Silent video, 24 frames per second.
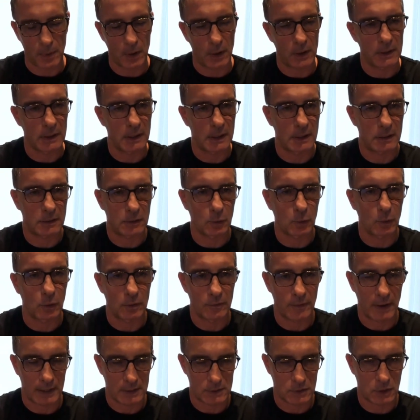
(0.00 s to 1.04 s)
by the thought
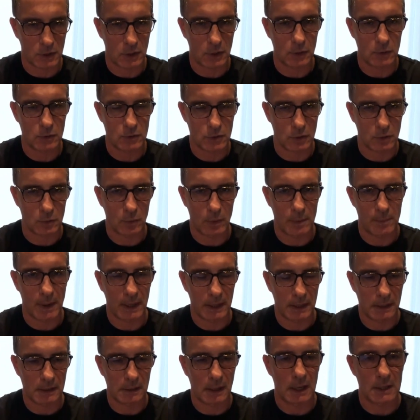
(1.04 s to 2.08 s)
of execution. We're
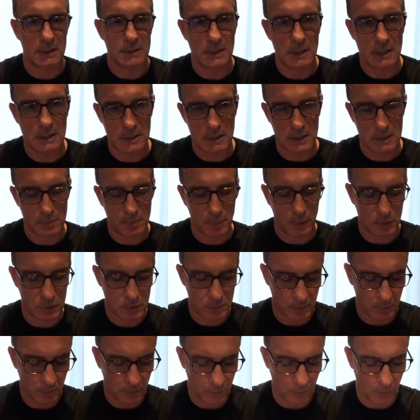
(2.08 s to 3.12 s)
making that as easy as
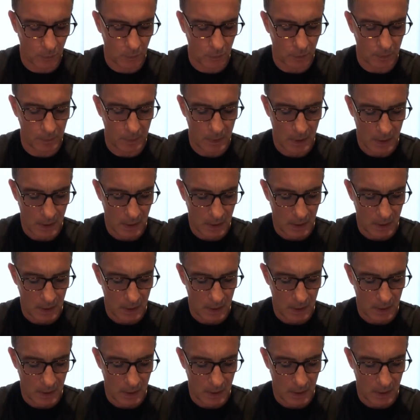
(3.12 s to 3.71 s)
possible for them.